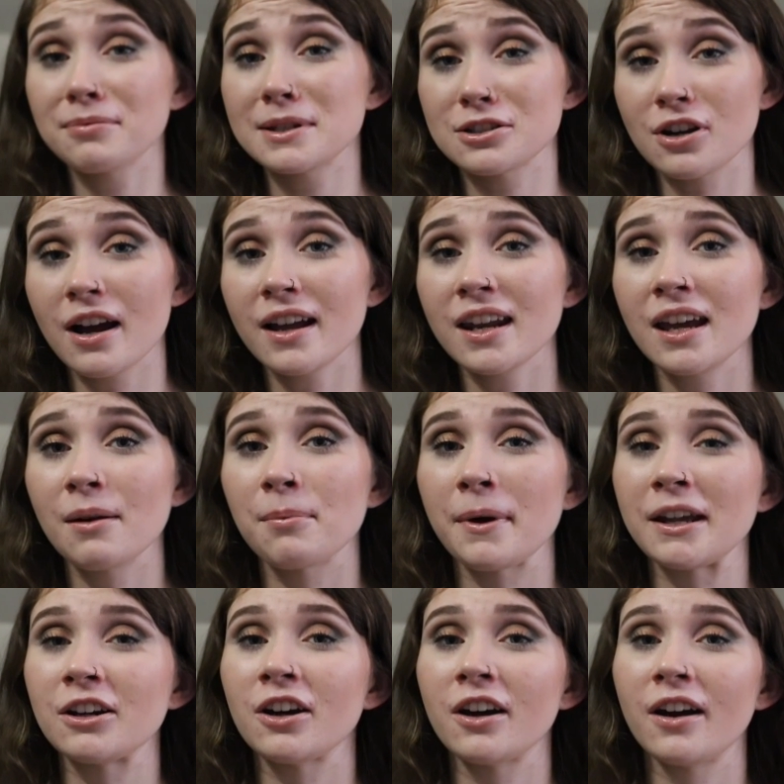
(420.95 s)
been trying to get
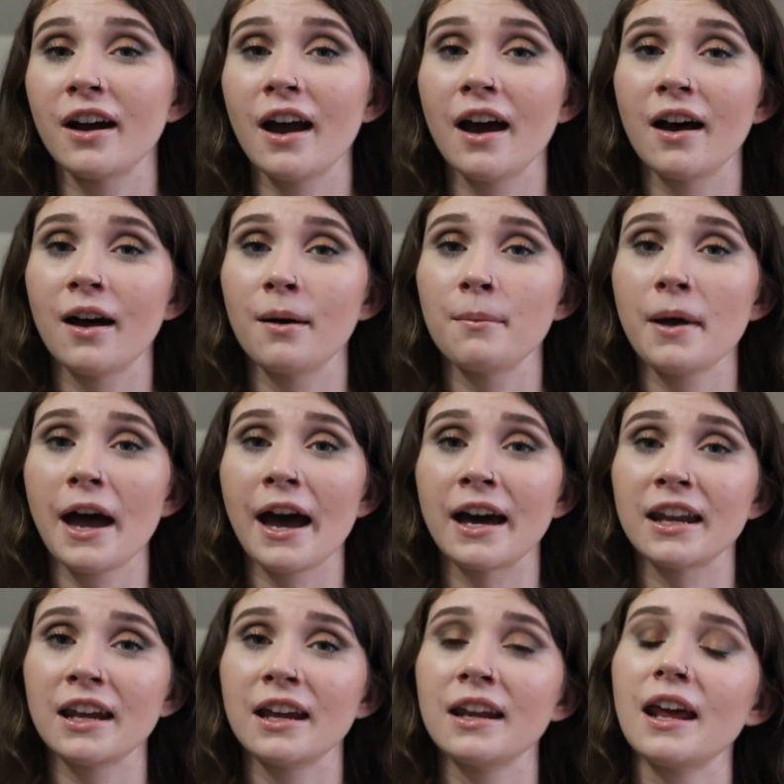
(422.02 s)
better
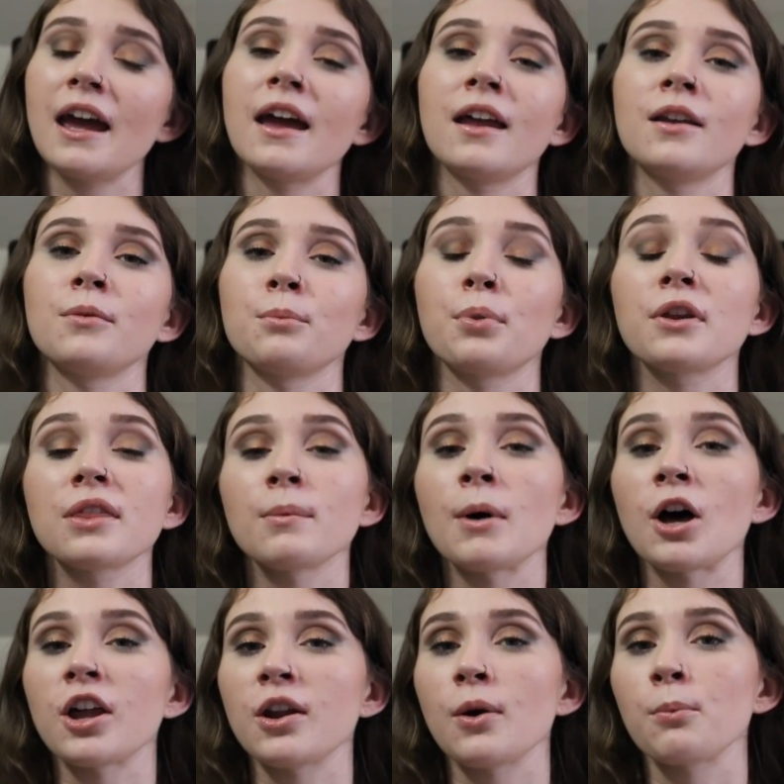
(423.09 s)
at it and put them
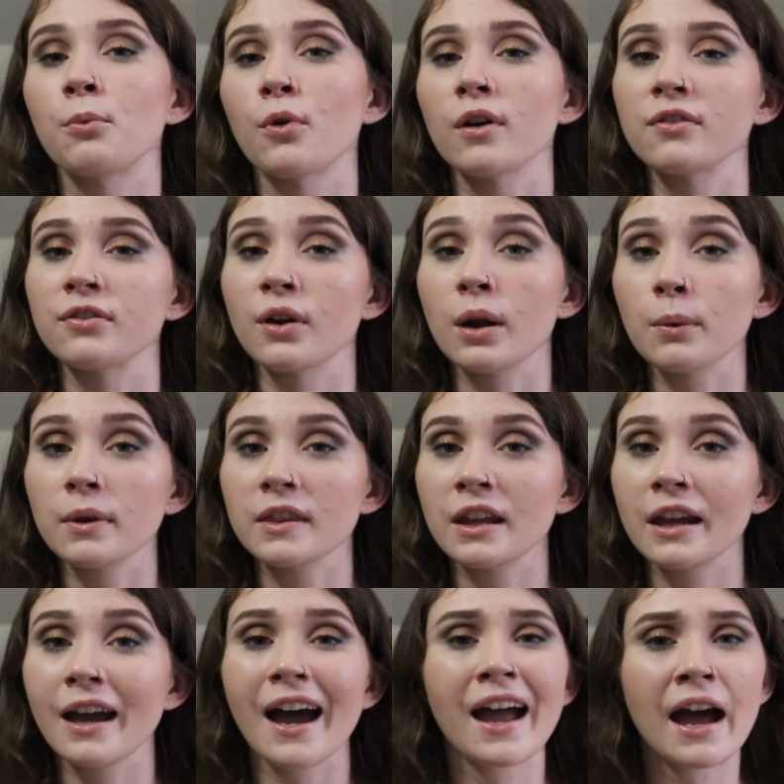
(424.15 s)
on more
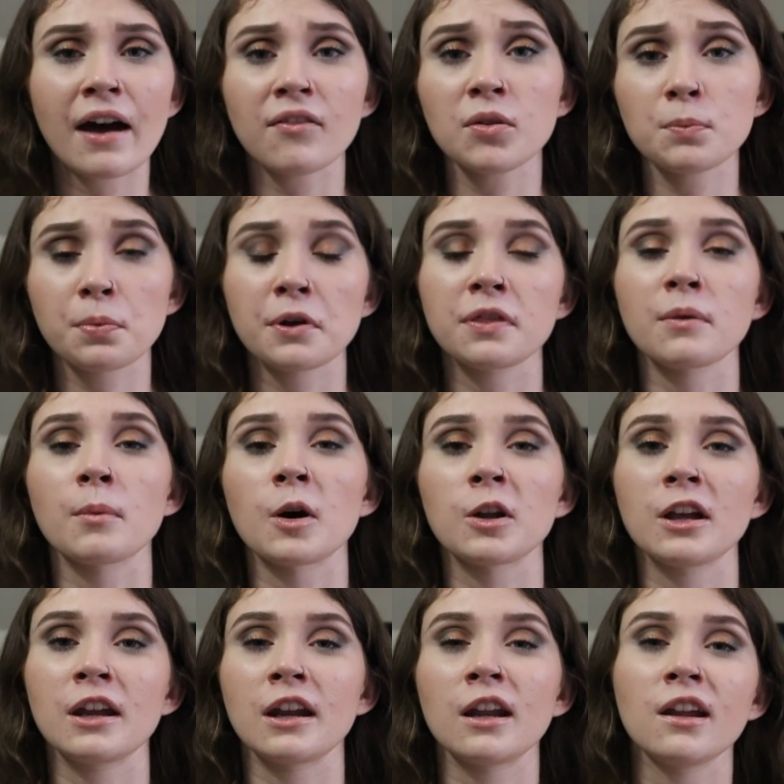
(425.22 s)
frequently. I haven't put them
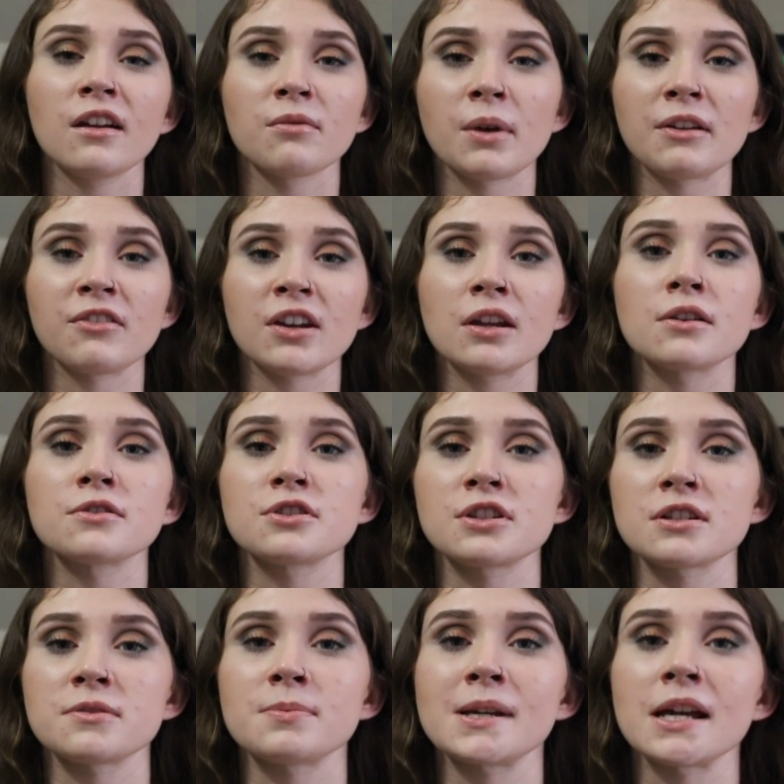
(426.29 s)
on in any of my videos
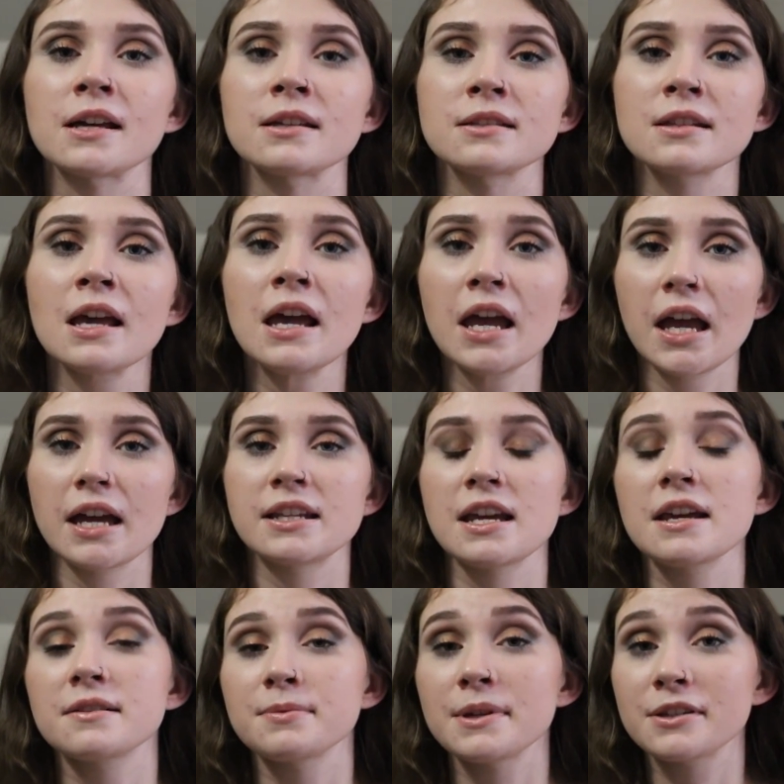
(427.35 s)
just because it
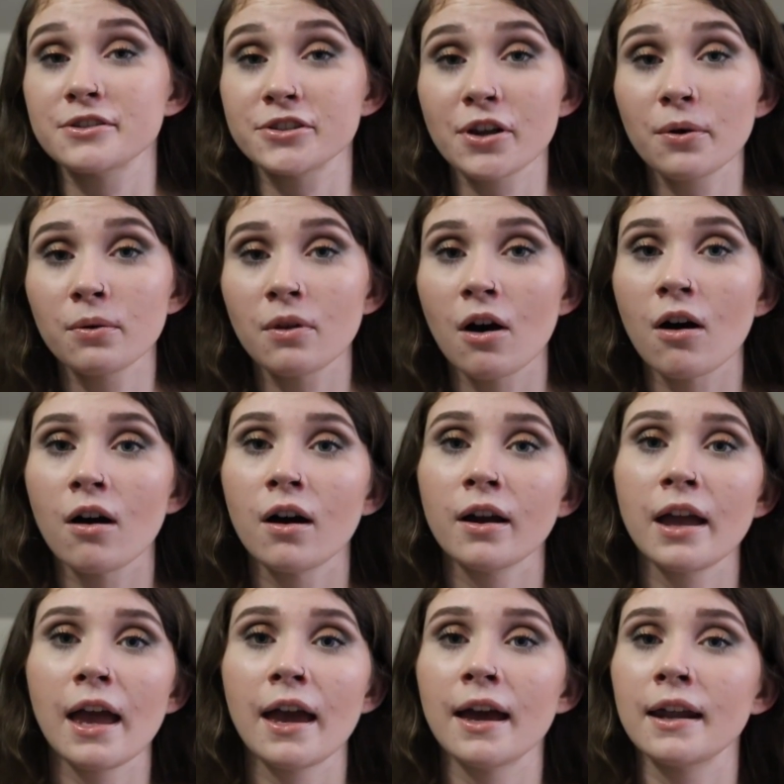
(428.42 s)
takes me so
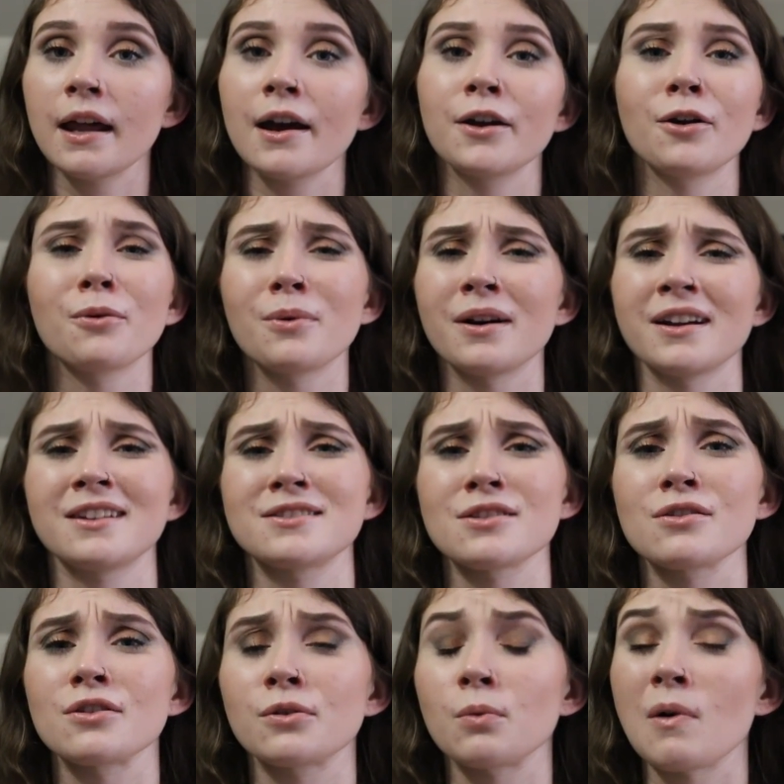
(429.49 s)
long and I don't want it to
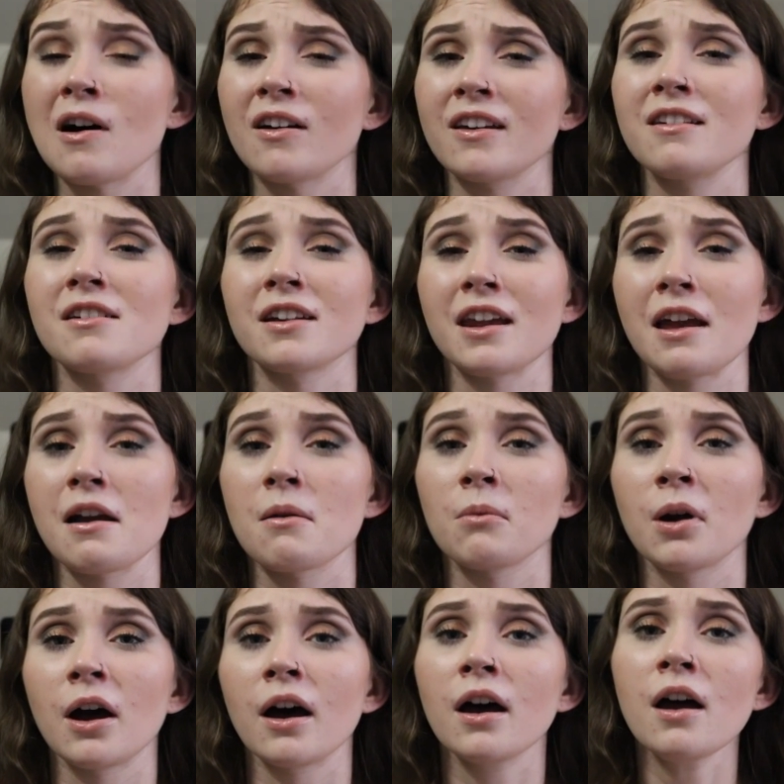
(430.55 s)
look wonky on
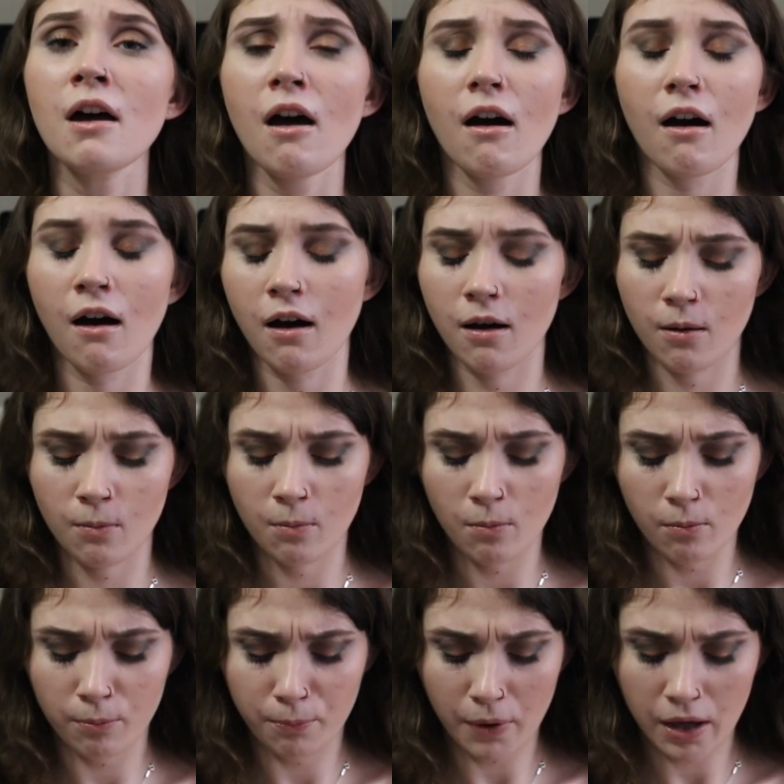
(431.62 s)
camera.
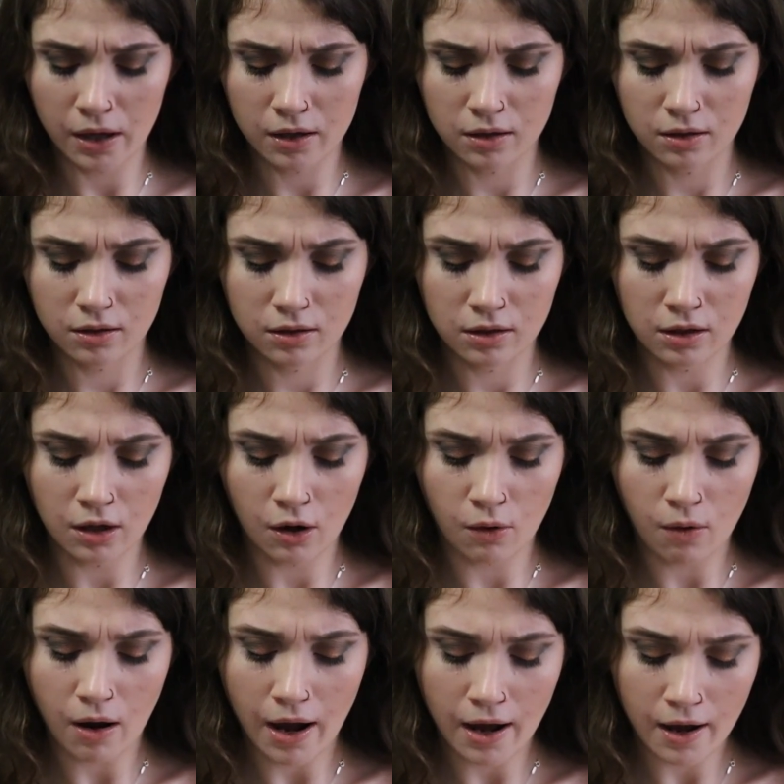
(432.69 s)
But, you
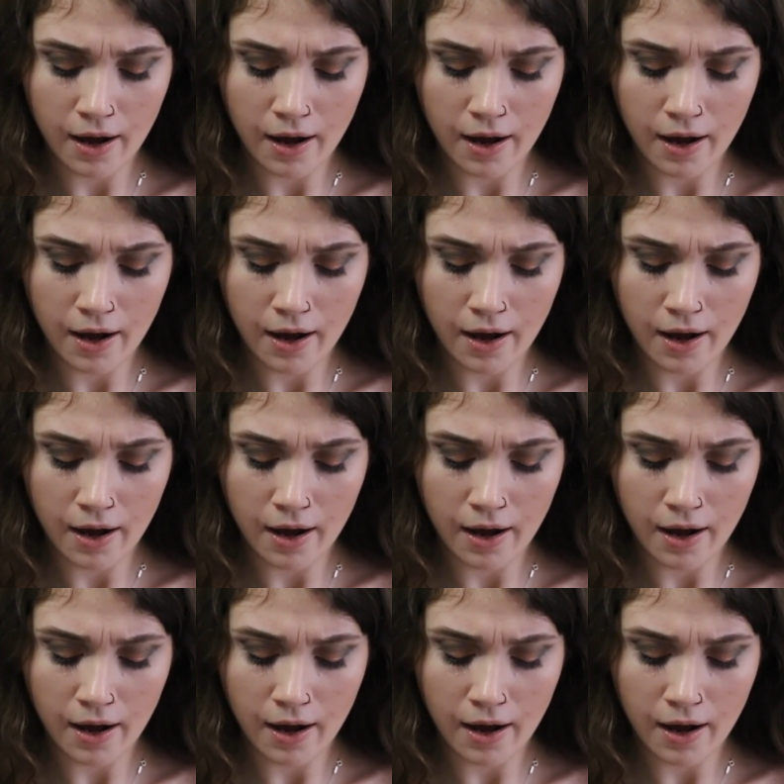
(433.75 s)
know,